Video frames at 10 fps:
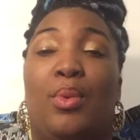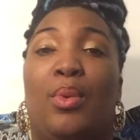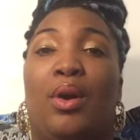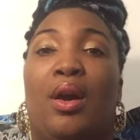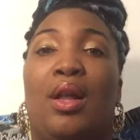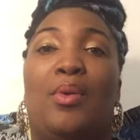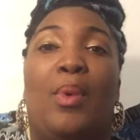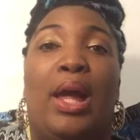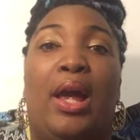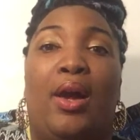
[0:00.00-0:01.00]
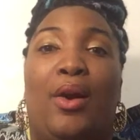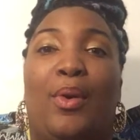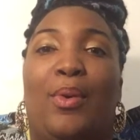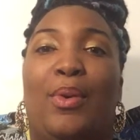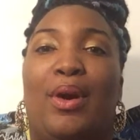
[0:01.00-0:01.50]
or
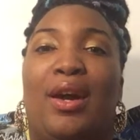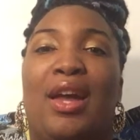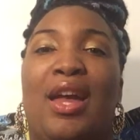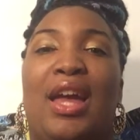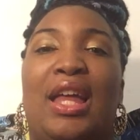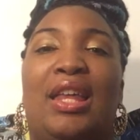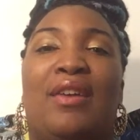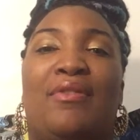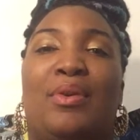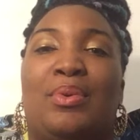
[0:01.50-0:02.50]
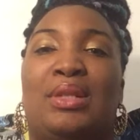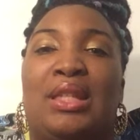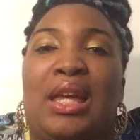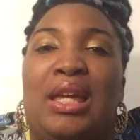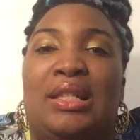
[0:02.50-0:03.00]
unaware or any of those
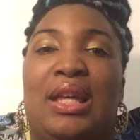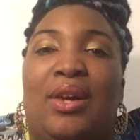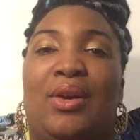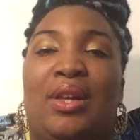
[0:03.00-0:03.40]
things that